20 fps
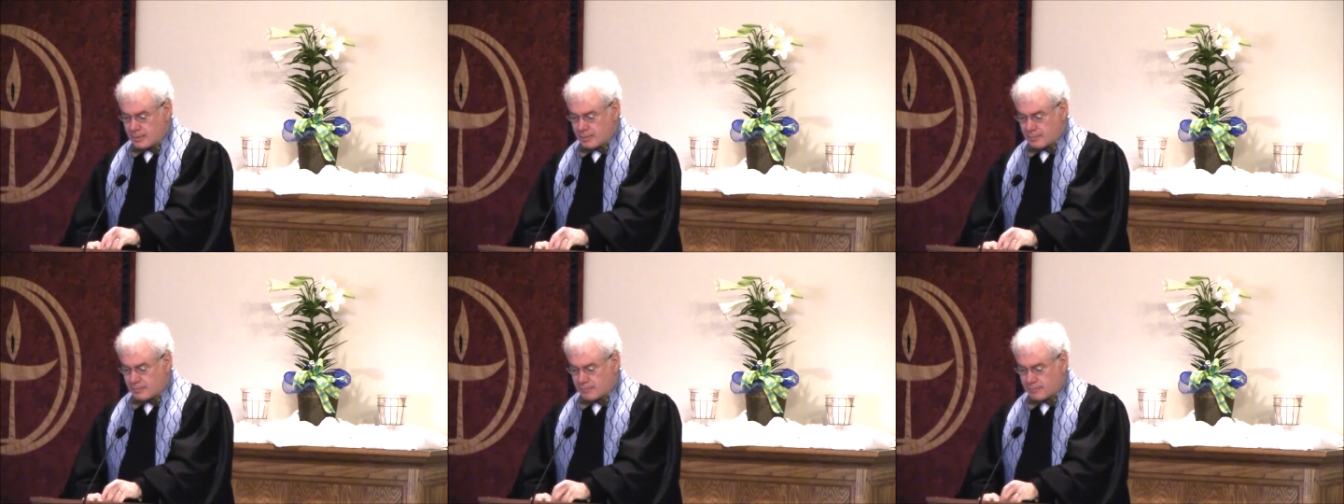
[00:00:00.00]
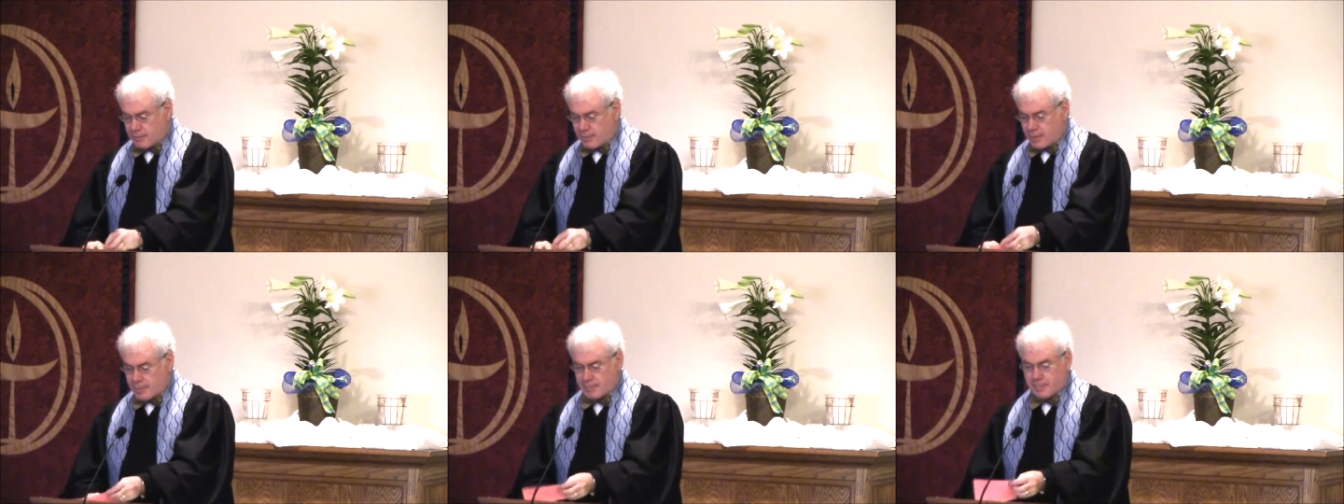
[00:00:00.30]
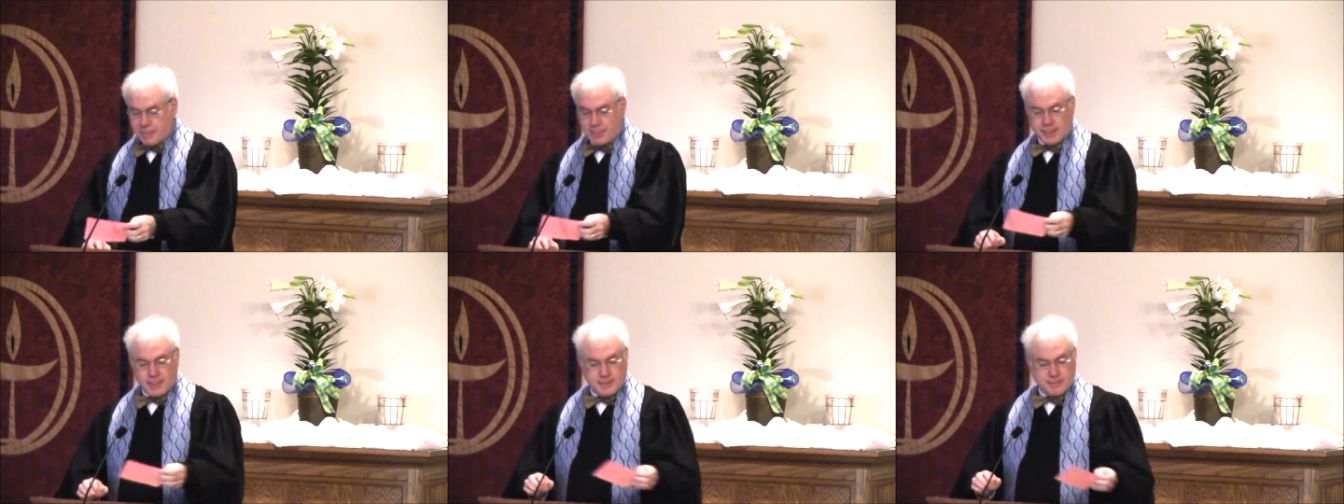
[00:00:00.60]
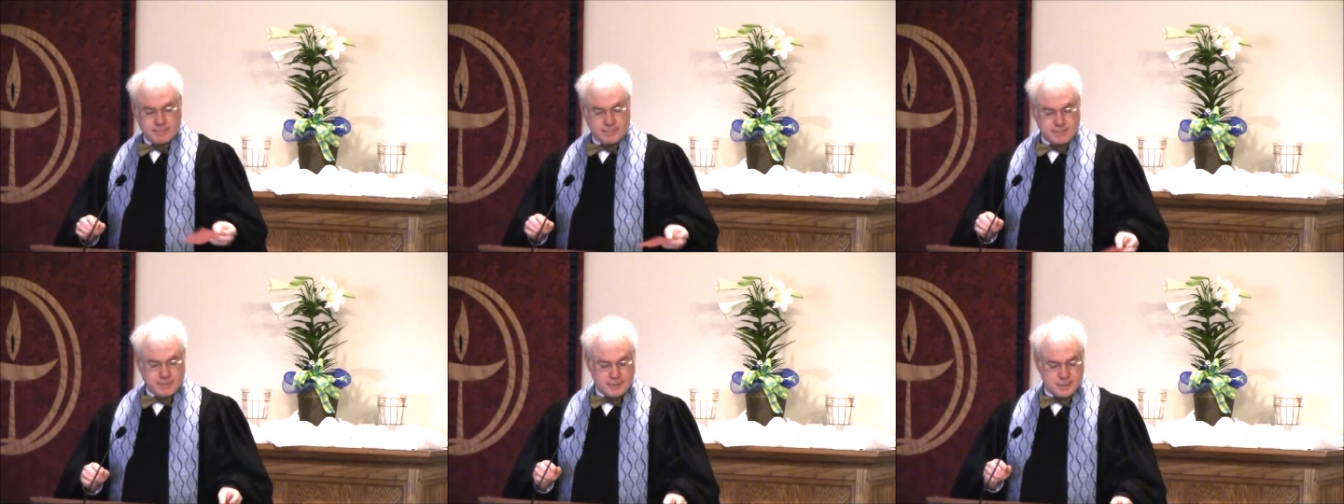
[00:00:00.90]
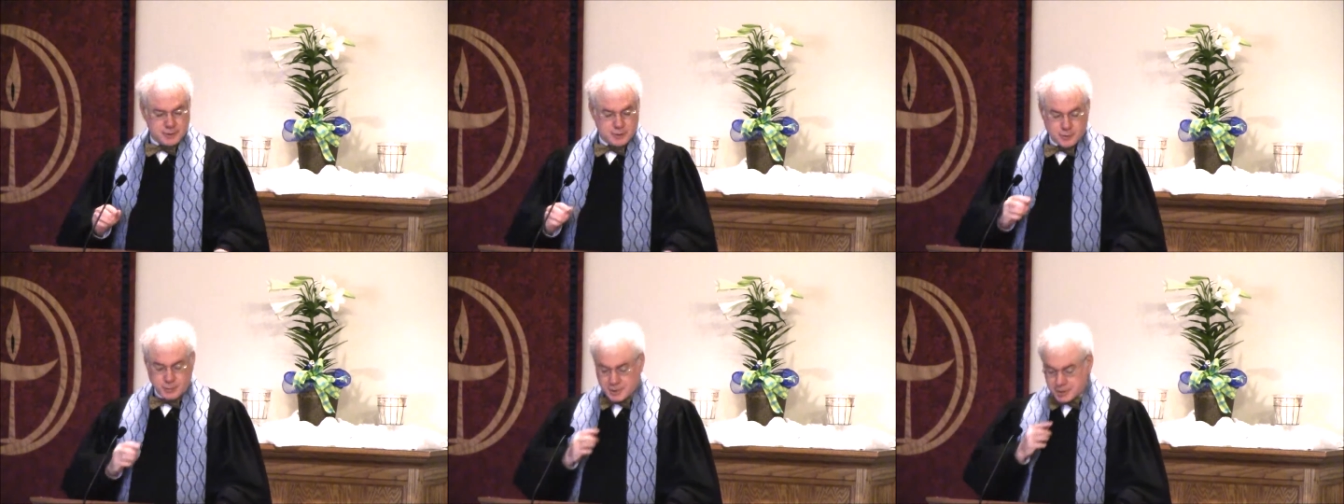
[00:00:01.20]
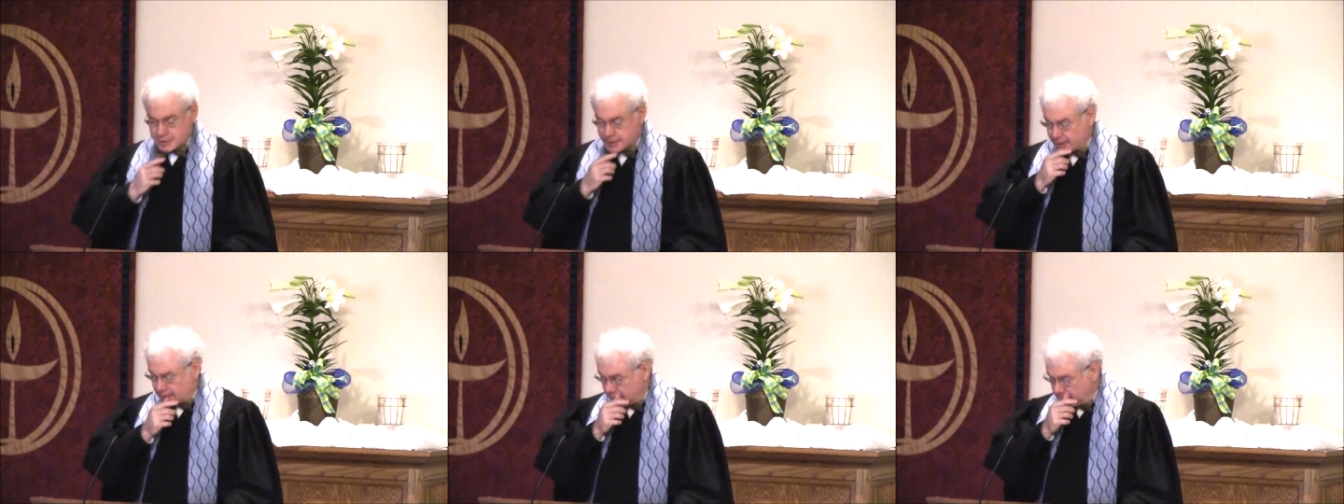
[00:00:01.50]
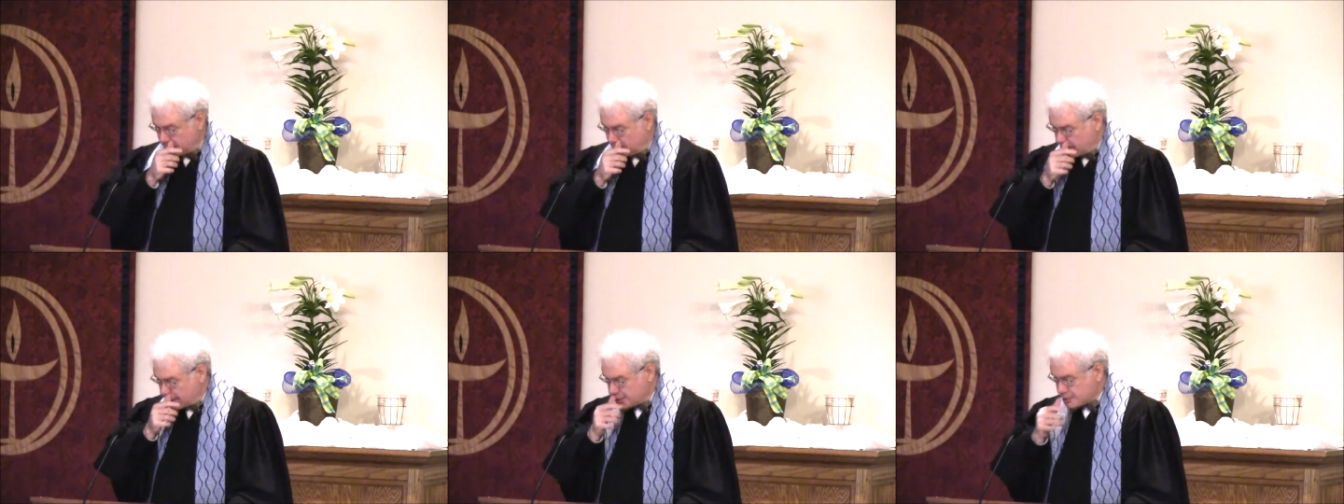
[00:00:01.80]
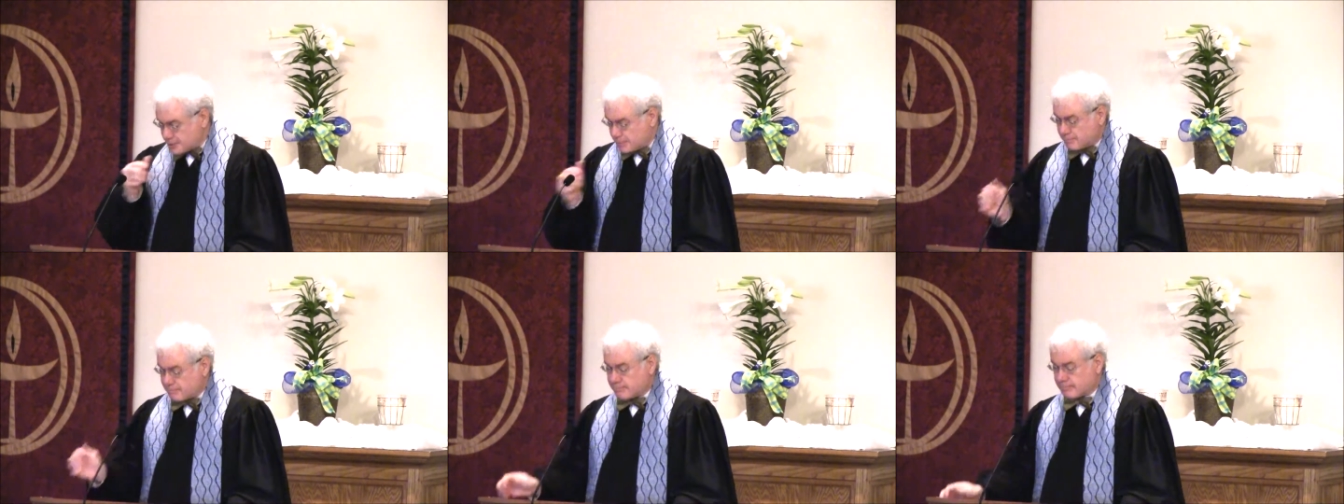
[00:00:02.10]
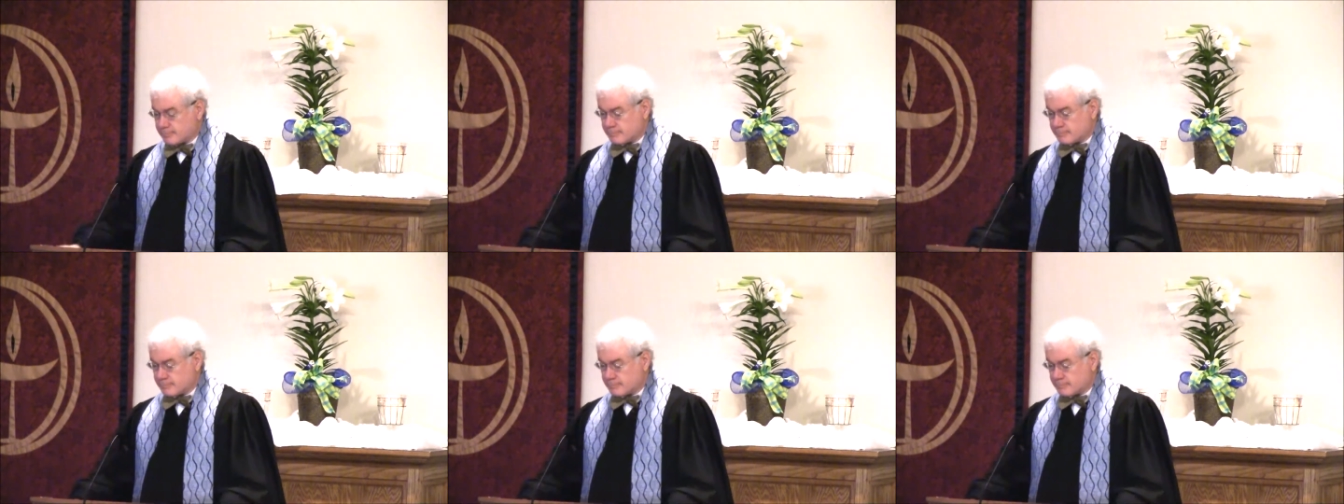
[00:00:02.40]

from the Jewish celebration.